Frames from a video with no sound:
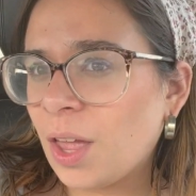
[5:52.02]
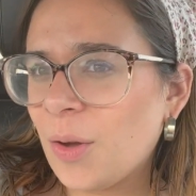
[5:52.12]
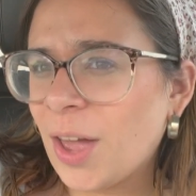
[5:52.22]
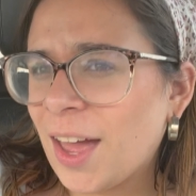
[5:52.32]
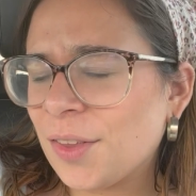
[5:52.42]

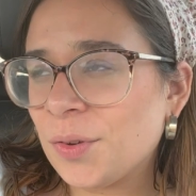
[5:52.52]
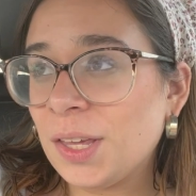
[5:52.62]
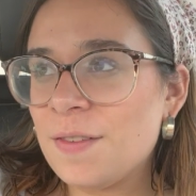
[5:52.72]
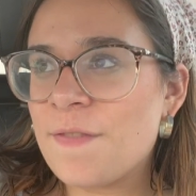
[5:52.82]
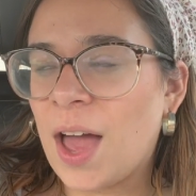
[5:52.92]
Okay, I didn't
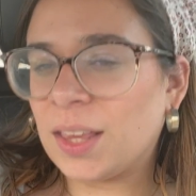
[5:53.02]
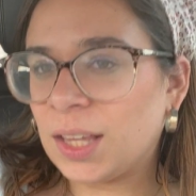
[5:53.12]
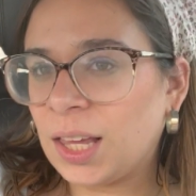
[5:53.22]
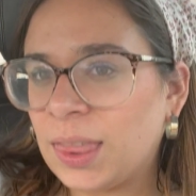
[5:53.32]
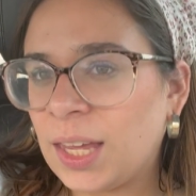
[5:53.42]
really find
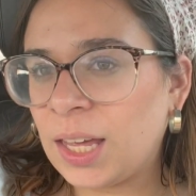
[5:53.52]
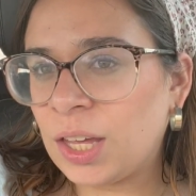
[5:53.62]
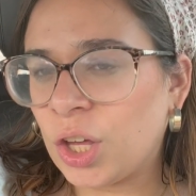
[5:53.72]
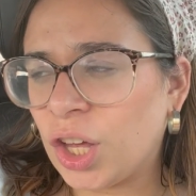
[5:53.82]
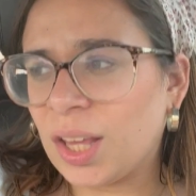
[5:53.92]

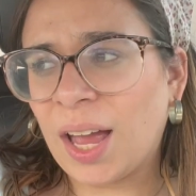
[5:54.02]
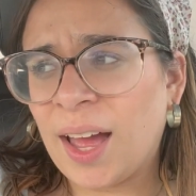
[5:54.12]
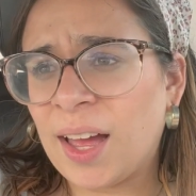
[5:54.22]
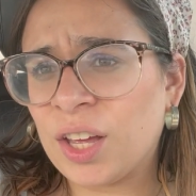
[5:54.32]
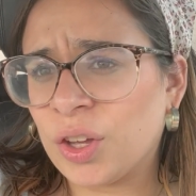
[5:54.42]
anything good
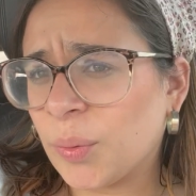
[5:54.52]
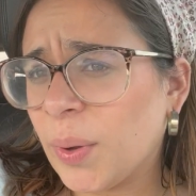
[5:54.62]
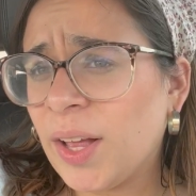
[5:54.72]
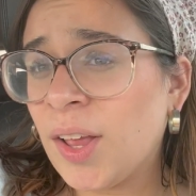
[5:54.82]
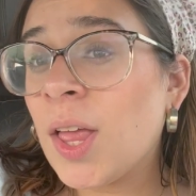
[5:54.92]
at
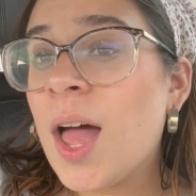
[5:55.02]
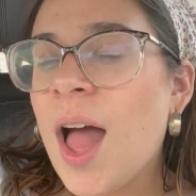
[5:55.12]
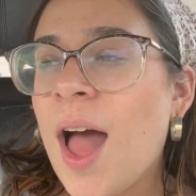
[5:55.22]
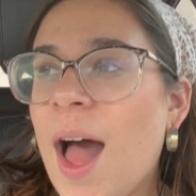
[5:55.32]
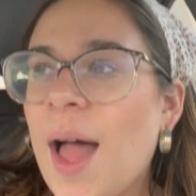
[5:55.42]
Goodwill.
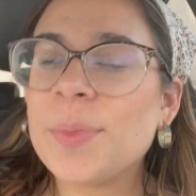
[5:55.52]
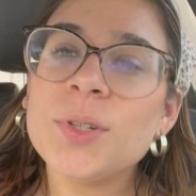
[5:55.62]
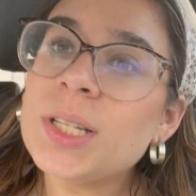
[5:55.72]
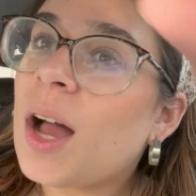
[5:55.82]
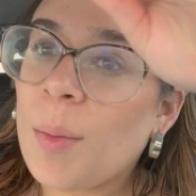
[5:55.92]
Um,
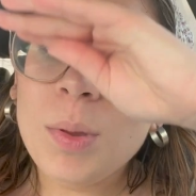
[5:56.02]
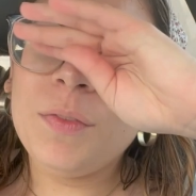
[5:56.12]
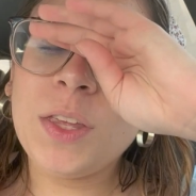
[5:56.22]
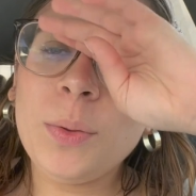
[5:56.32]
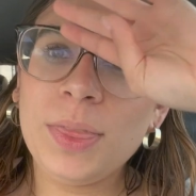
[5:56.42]
there's a couple
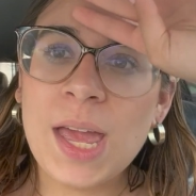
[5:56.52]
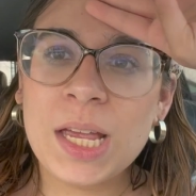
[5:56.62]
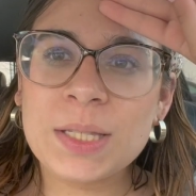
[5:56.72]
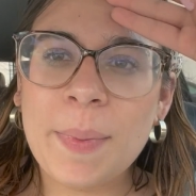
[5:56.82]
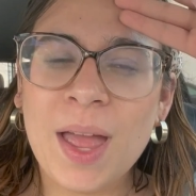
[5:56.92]
of cute
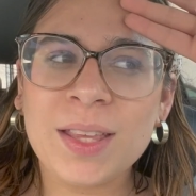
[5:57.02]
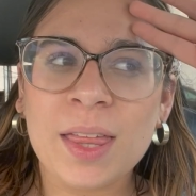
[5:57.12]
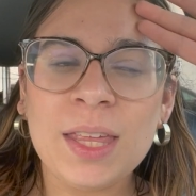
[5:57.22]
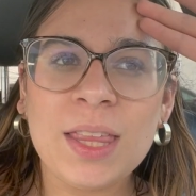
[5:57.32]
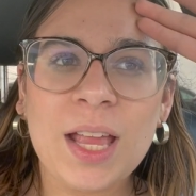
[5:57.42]
things, but
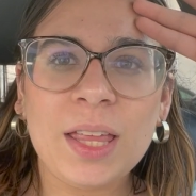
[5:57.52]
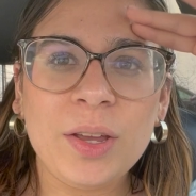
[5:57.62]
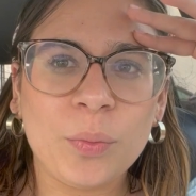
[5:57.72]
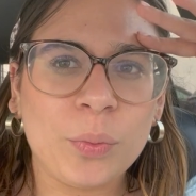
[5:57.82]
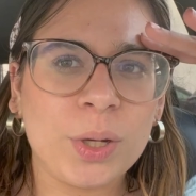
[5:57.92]
nothing that I
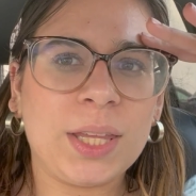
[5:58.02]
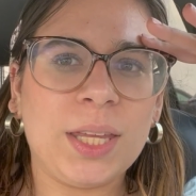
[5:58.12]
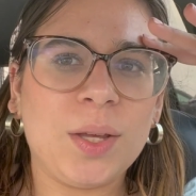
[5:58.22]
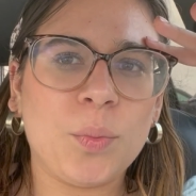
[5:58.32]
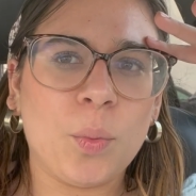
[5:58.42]
like
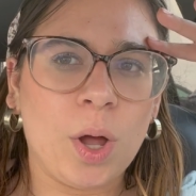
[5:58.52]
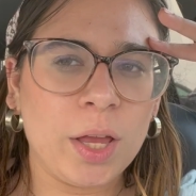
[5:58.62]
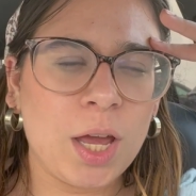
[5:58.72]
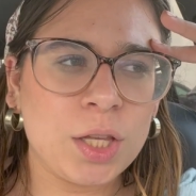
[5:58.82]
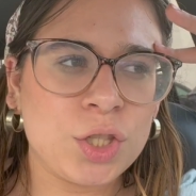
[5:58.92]
really
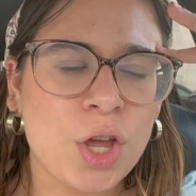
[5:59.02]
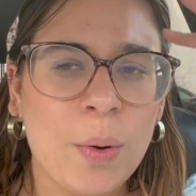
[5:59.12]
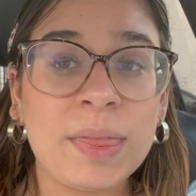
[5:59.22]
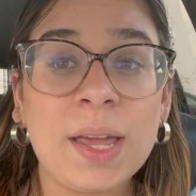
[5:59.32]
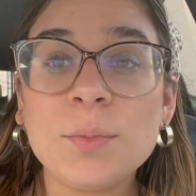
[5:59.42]
wanted. So
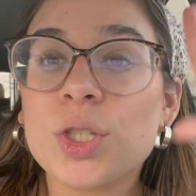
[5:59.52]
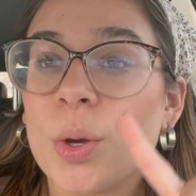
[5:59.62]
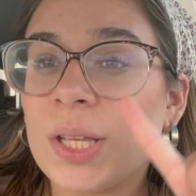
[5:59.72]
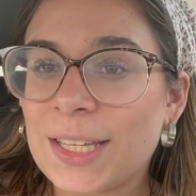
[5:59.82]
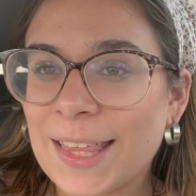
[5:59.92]
I think I'm just
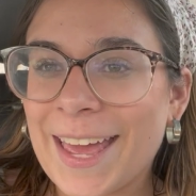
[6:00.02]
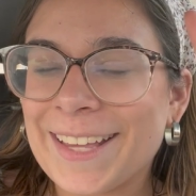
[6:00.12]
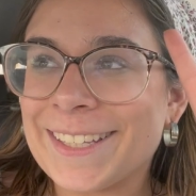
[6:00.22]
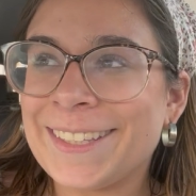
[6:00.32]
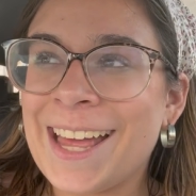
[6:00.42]
going to take that
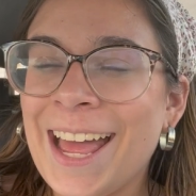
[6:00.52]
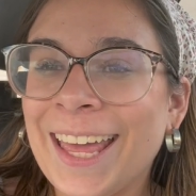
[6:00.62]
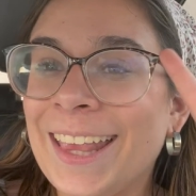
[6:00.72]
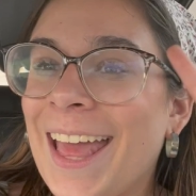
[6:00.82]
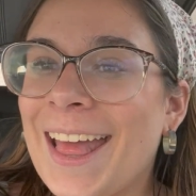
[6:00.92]
as a
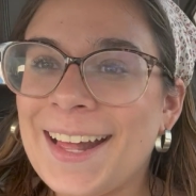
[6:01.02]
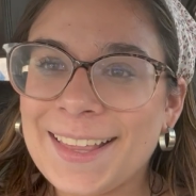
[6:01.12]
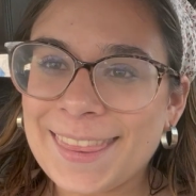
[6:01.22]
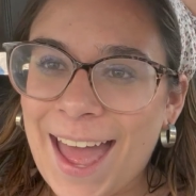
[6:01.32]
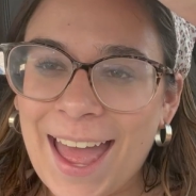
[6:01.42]
sign
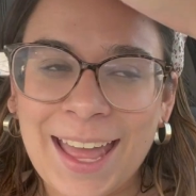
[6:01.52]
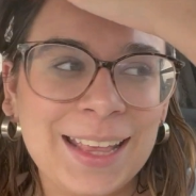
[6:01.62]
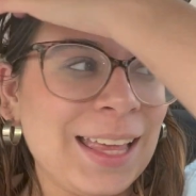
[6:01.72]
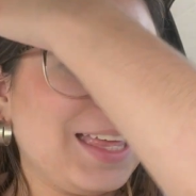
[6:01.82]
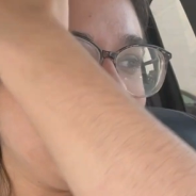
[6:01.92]

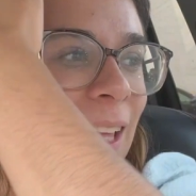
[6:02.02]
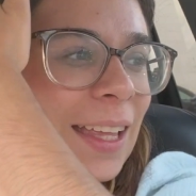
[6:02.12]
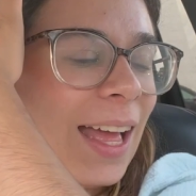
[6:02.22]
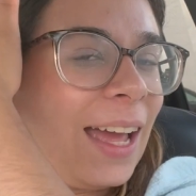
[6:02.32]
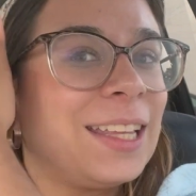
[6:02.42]
that
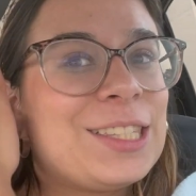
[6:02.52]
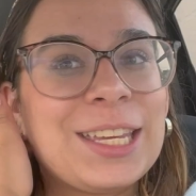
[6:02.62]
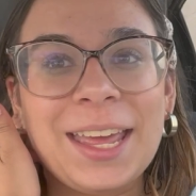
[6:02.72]
I need to